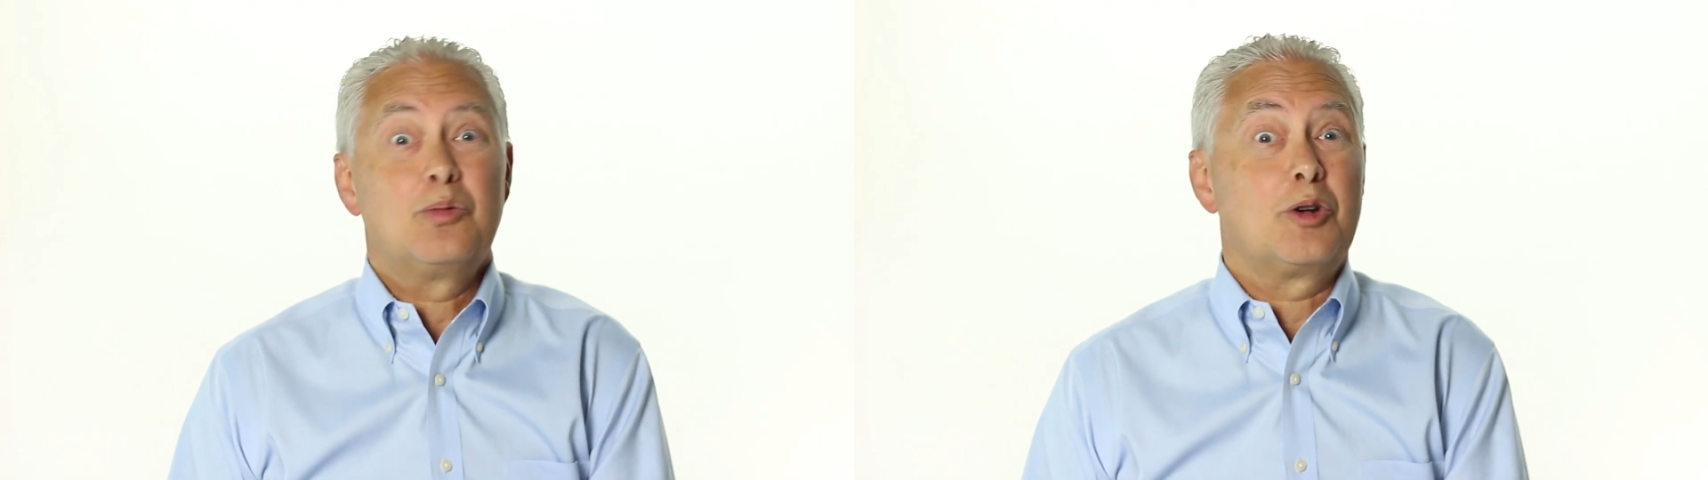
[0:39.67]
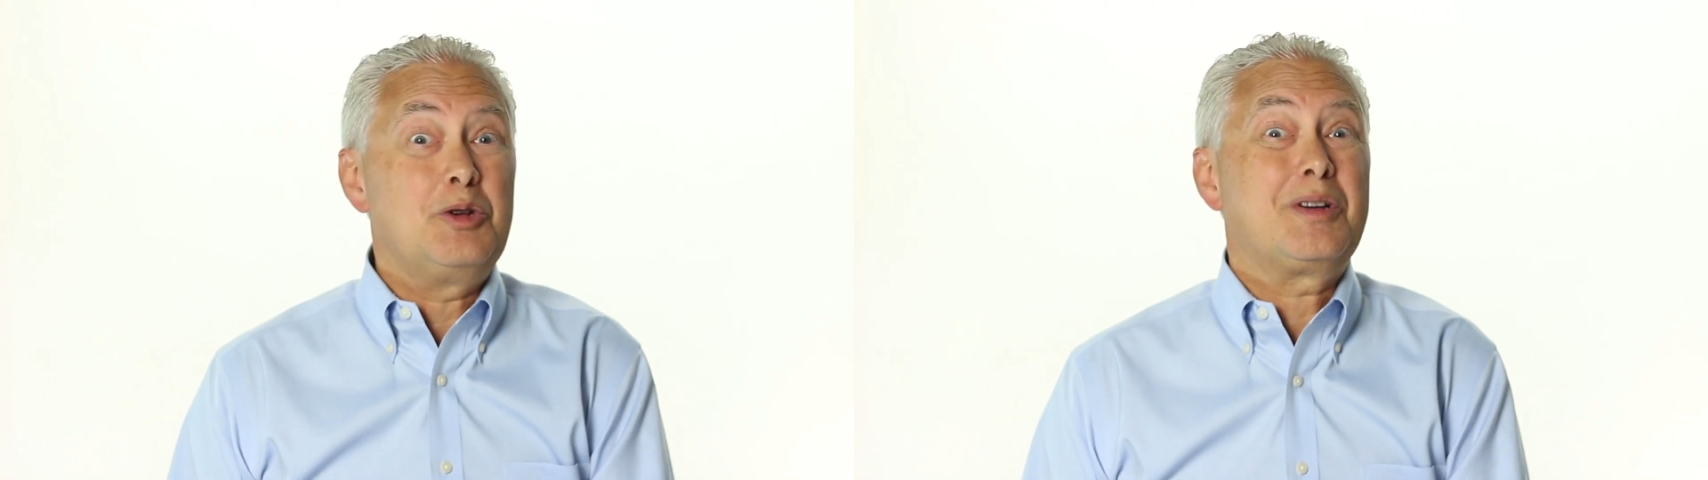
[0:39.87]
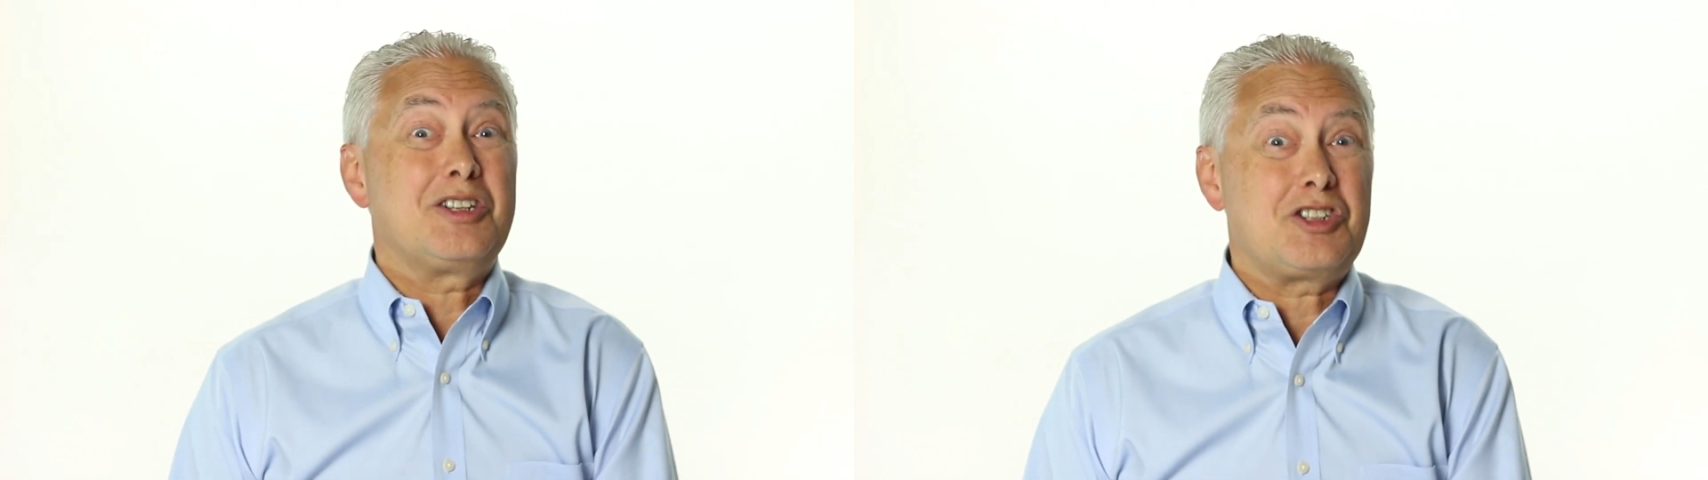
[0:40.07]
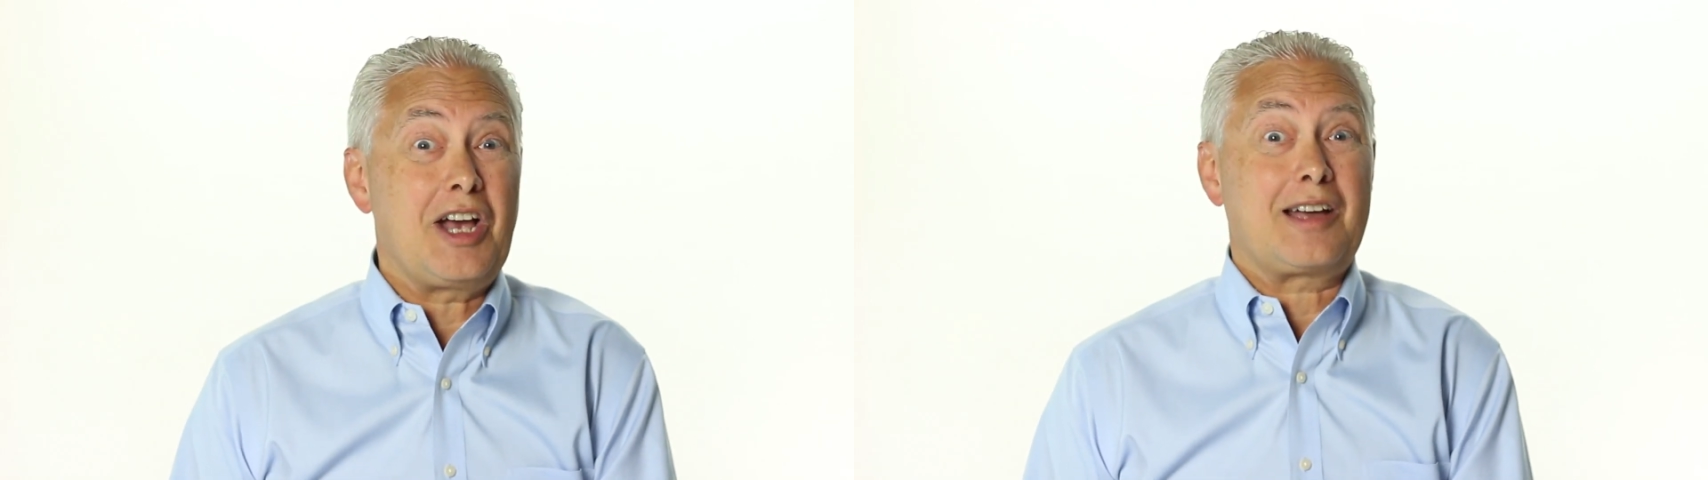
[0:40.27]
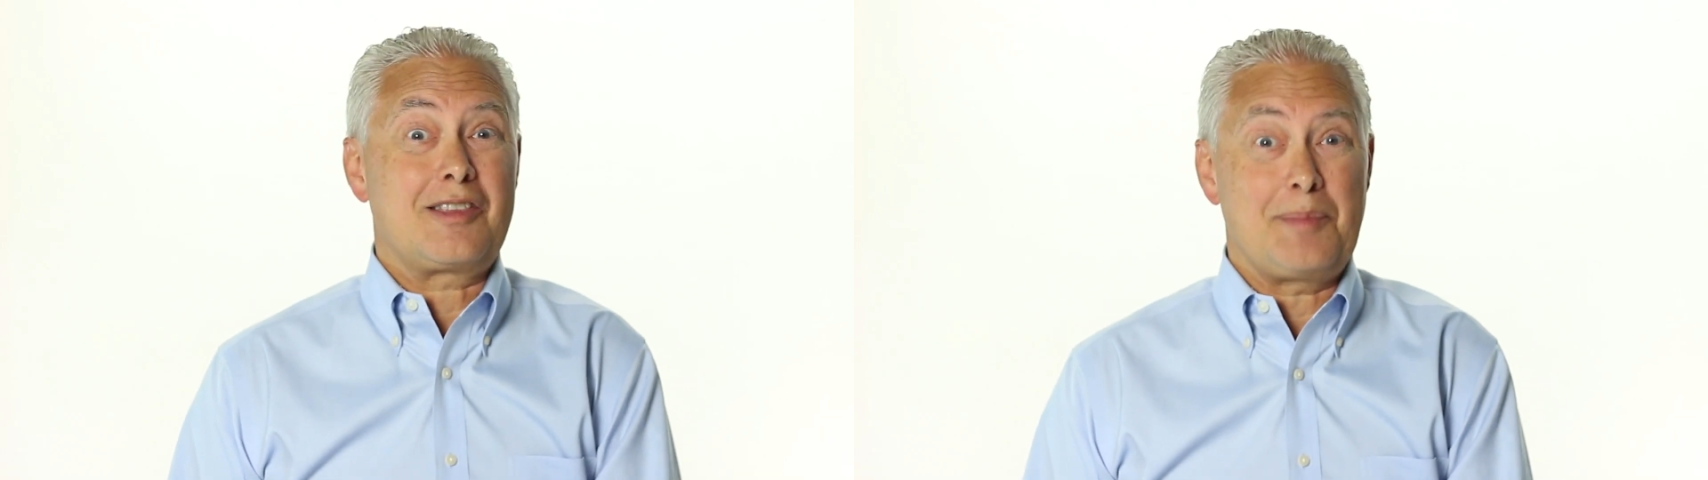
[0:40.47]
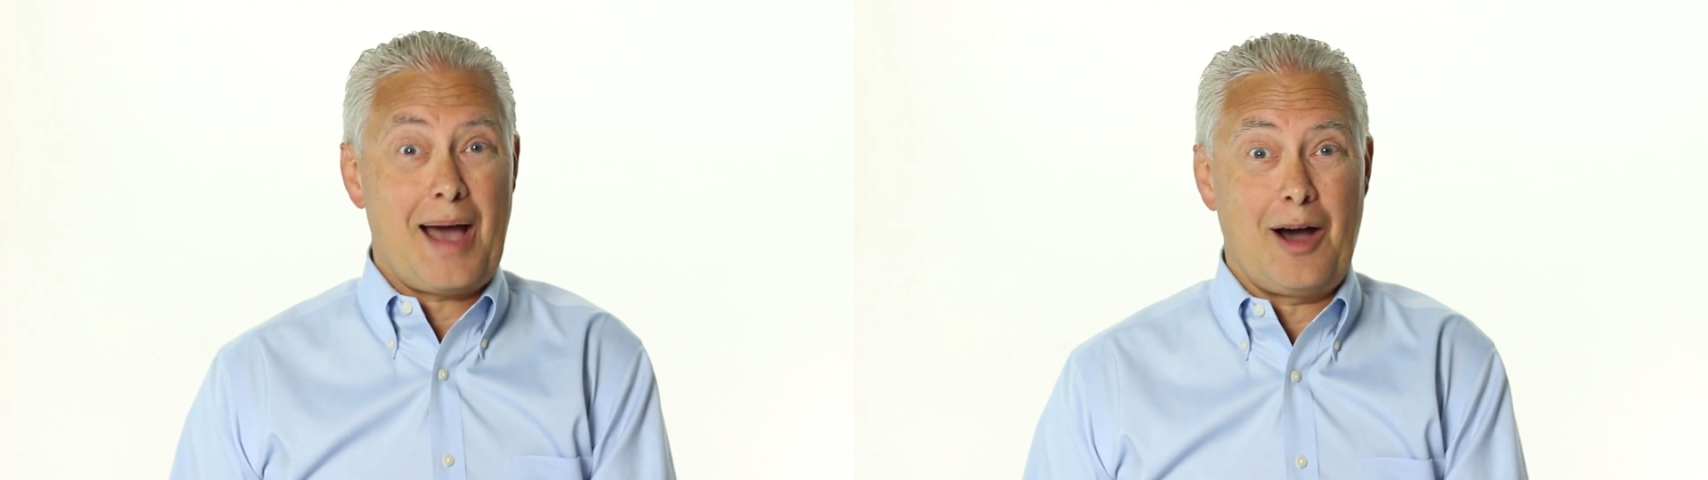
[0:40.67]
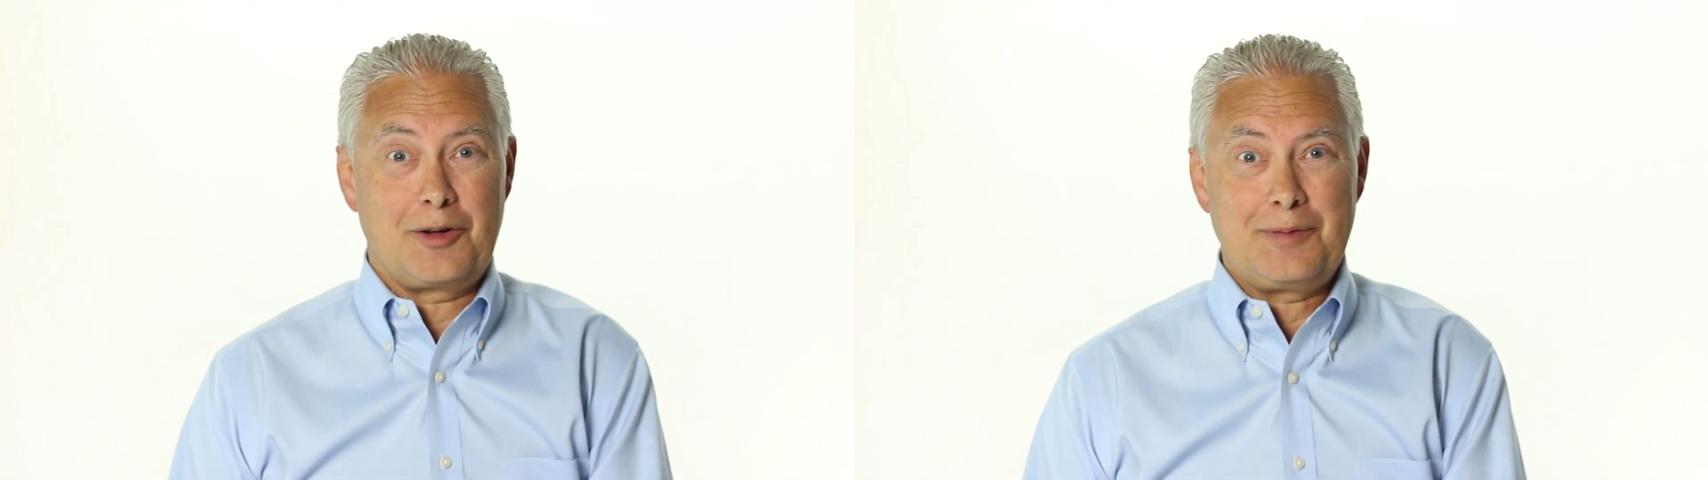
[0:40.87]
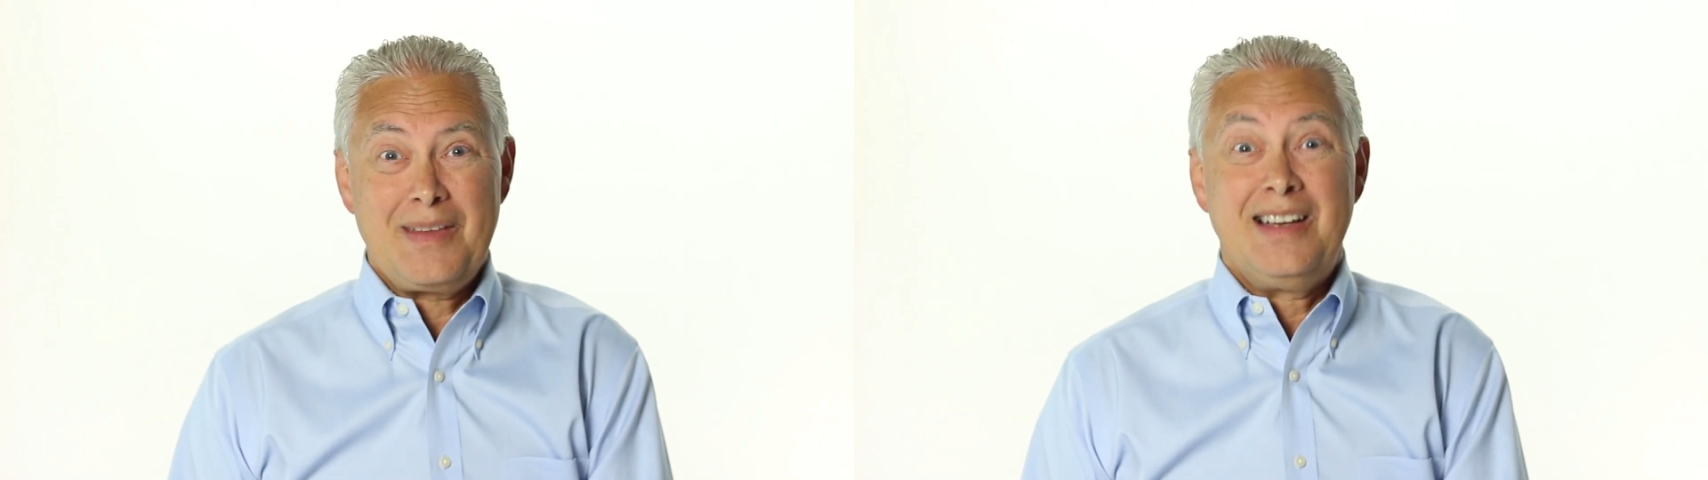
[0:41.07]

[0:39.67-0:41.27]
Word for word: where you can check them out.